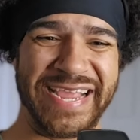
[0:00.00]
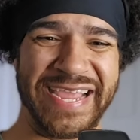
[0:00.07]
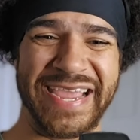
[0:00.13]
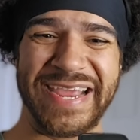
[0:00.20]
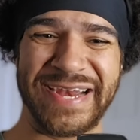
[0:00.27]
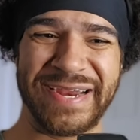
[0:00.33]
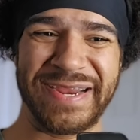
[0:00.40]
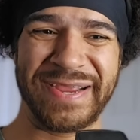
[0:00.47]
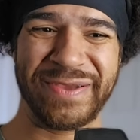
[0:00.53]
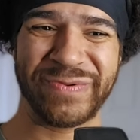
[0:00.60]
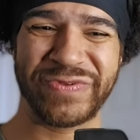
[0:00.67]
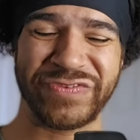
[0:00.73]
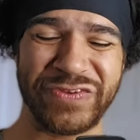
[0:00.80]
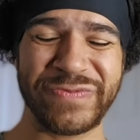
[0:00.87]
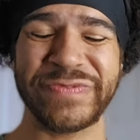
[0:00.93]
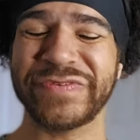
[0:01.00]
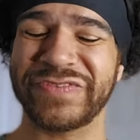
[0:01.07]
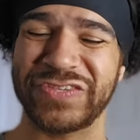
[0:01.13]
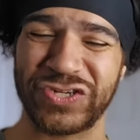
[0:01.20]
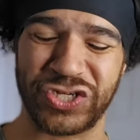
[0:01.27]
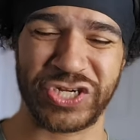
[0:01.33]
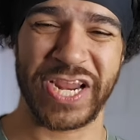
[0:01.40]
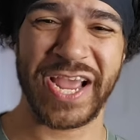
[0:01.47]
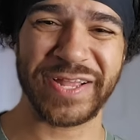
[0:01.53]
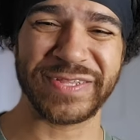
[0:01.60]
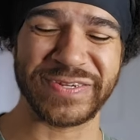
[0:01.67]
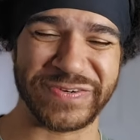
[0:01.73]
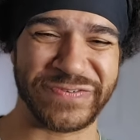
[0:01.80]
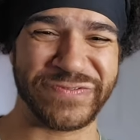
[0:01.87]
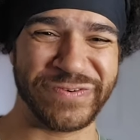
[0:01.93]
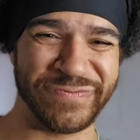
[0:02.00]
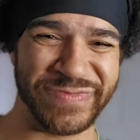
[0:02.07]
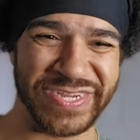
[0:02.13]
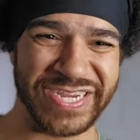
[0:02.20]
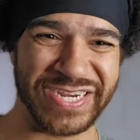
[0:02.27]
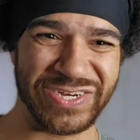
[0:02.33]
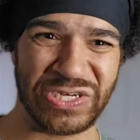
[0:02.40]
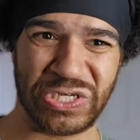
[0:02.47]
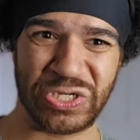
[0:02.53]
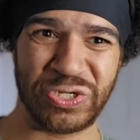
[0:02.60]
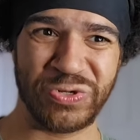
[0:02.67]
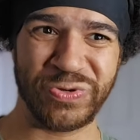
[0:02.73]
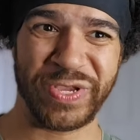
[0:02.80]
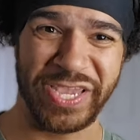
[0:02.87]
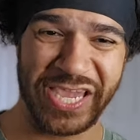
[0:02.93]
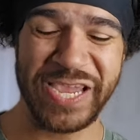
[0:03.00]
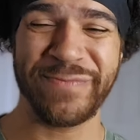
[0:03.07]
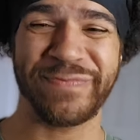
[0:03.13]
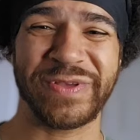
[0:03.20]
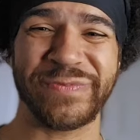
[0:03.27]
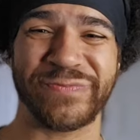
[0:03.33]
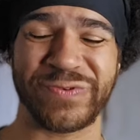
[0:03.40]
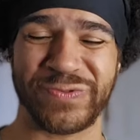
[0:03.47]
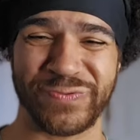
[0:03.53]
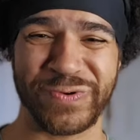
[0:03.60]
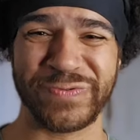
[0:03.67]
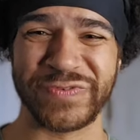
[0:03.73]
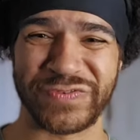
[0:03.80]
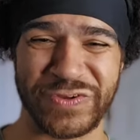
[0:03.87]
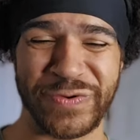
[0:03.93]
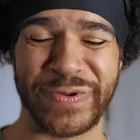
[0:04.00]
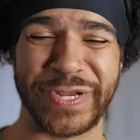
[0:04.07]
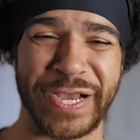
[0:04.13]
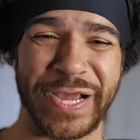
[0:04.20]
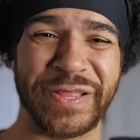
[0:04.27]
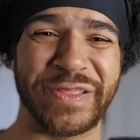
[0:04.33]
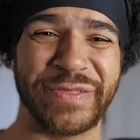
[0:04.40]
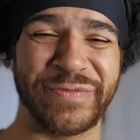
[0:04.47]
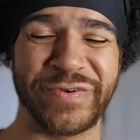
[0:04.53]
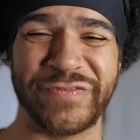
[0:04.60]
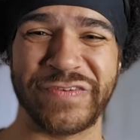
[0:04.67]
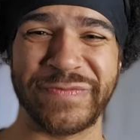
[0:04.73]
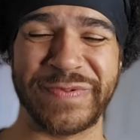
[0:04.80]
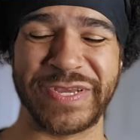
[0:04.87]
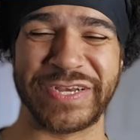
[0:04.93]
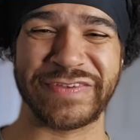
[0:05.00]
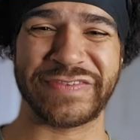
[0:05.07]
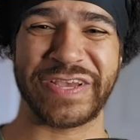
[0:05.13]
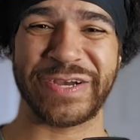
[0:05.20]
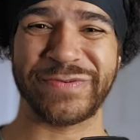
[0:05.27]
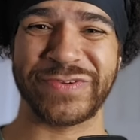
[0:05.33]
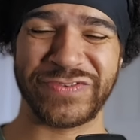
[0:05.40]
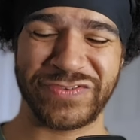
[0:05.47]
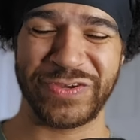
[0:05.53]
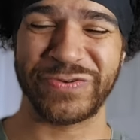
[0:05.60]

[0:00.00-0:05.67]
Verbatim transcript: it was almost a challenge for me to keep up with what was going on in the movie because I was so